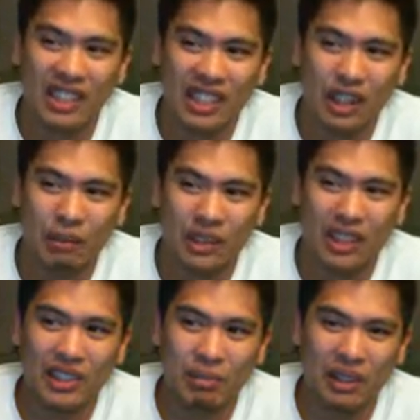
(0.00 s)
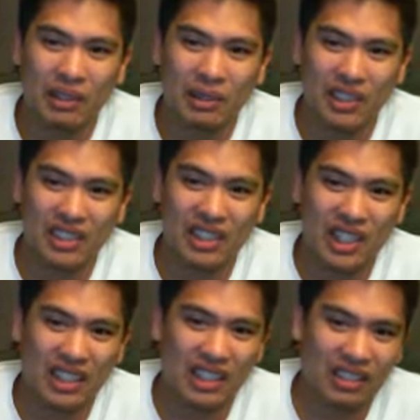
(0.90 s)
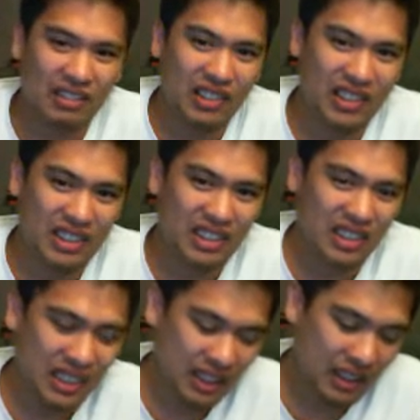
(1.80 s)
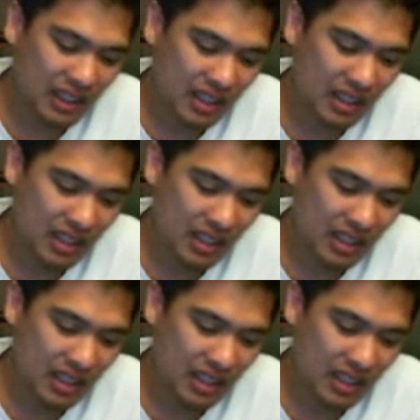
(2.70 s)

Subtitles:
now, but it's pretty much not... it wasn't like...